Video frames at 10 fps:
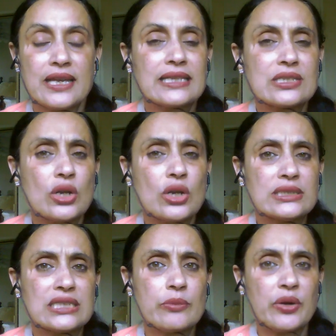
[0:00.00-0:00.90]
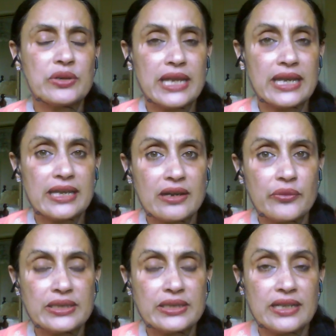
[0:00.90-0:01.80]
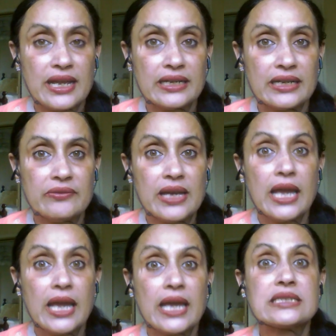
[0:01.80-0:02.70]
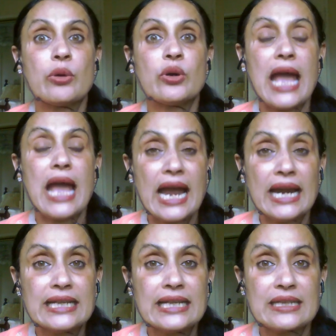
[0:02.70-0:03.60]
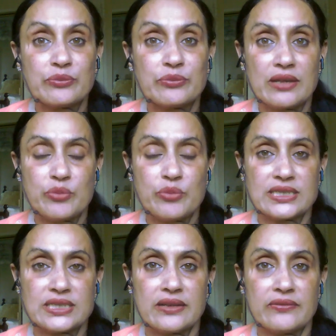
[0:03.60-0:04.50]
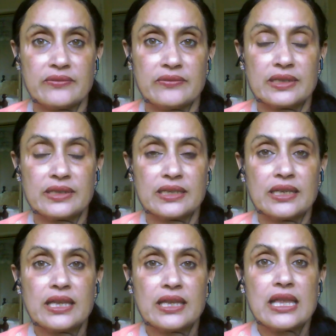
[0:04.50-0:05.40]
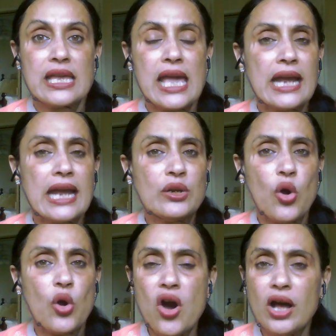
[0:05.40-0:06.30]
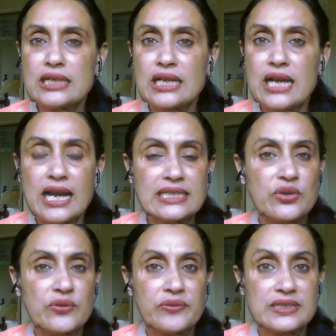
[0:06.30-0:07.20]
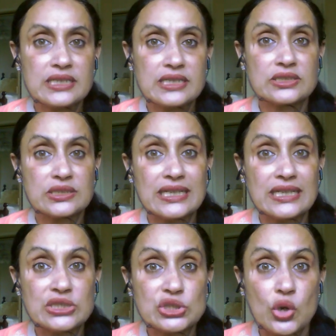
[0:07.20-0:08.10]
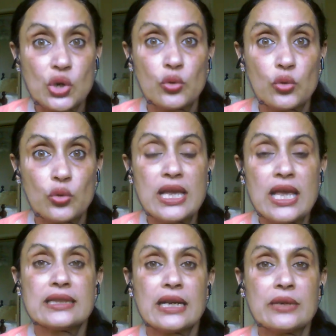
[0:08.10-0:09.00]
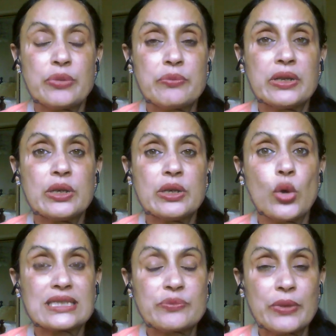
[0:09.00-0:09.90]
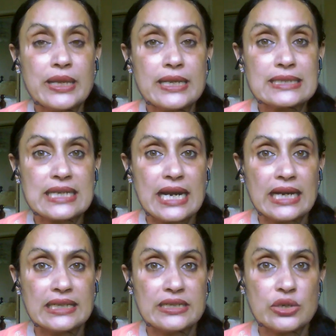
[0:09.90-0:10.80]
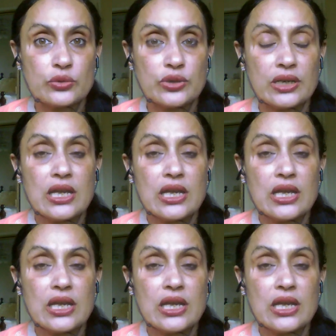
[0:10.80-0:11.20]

It's not just about taking away the negative, it's about adding something positive. And all kinds of research studies show that people who experience gratitude